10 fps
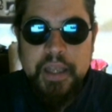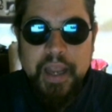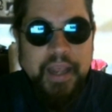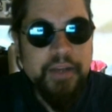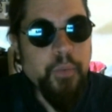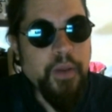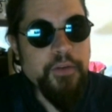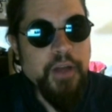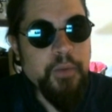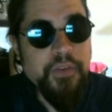and whether or
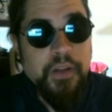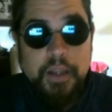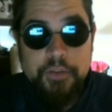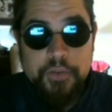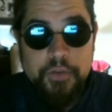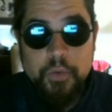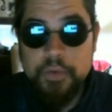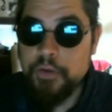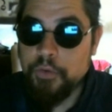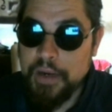not it was the lesser or
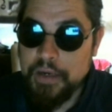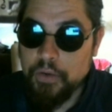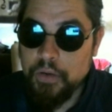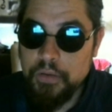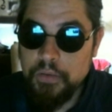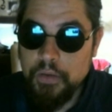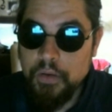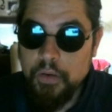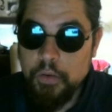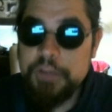the greater,
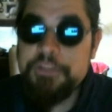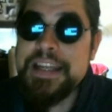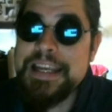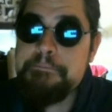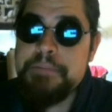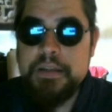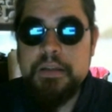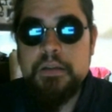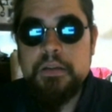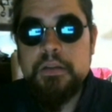or even empty.
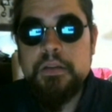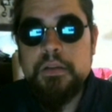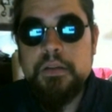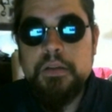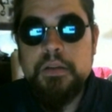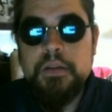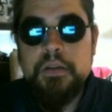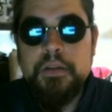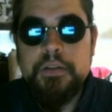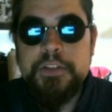
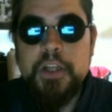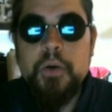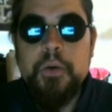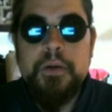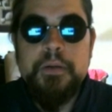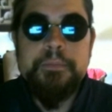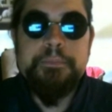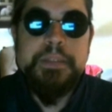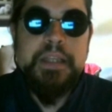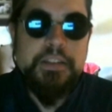So,
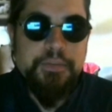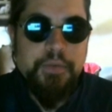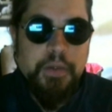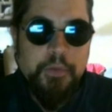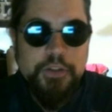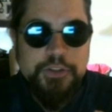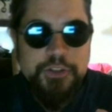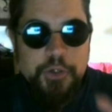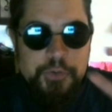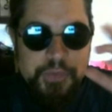because of what I'm going to
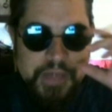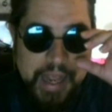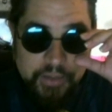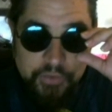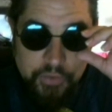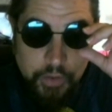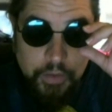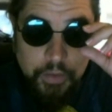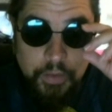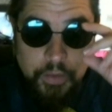show you next,
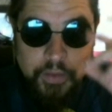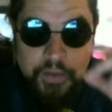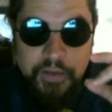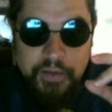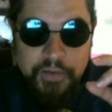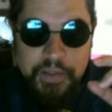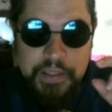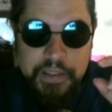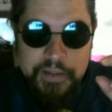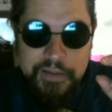
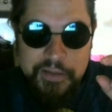the